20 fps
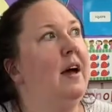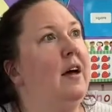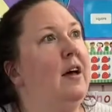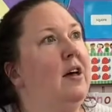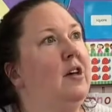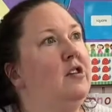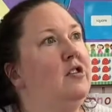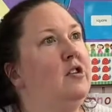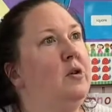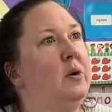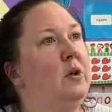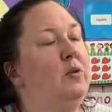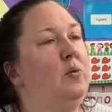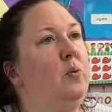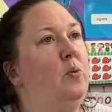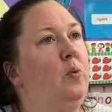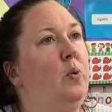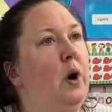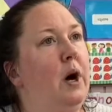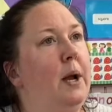So it's
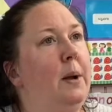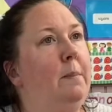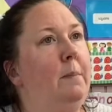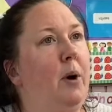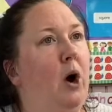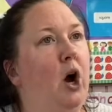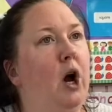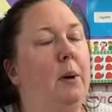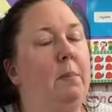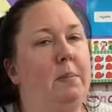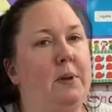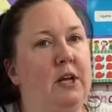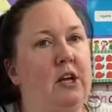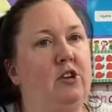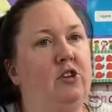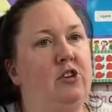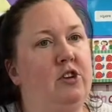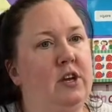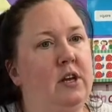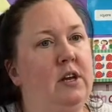one part
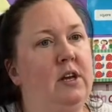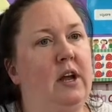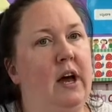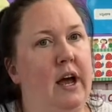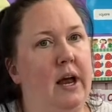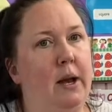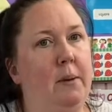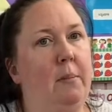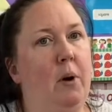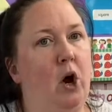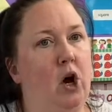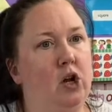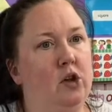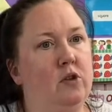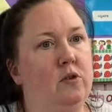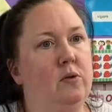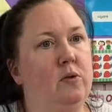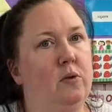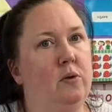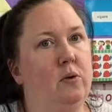bleach to nine
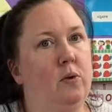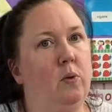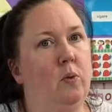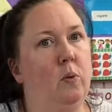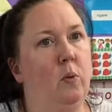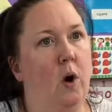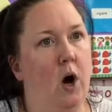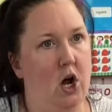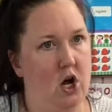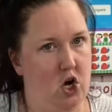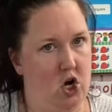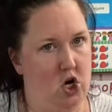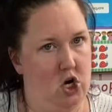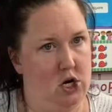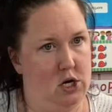parts water.